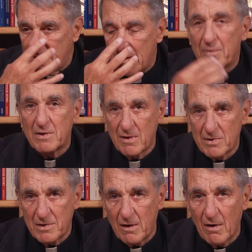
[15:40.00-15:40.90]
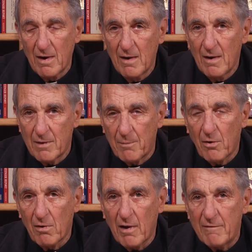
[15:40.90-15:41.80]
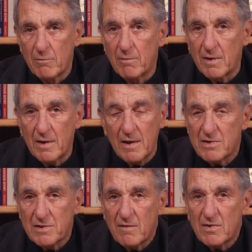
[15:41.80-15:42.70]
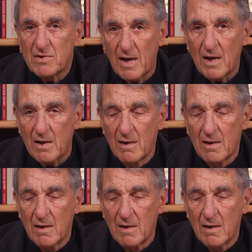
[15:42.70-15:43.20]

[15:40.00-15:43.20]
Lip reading: impetus here, the pro-life movement. It is to this day.